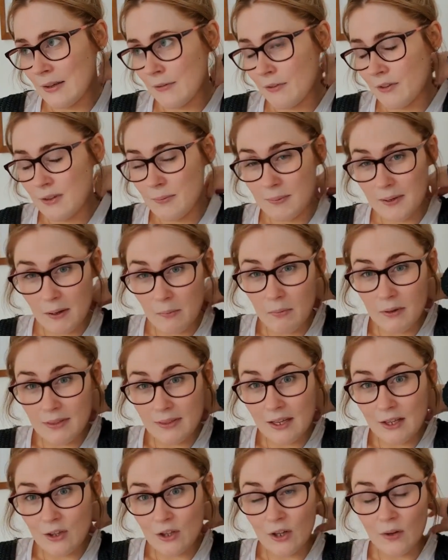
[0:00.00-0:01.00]
I thought they didn't
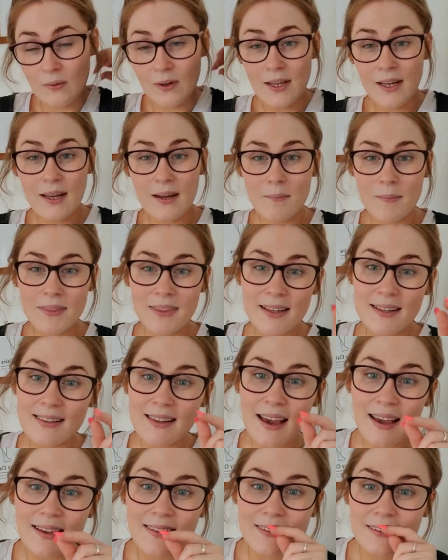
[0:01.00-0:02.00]
taste that different to begin with, they
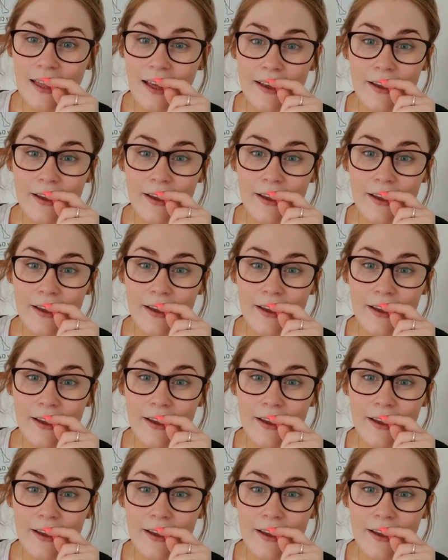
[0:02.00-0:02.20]
do.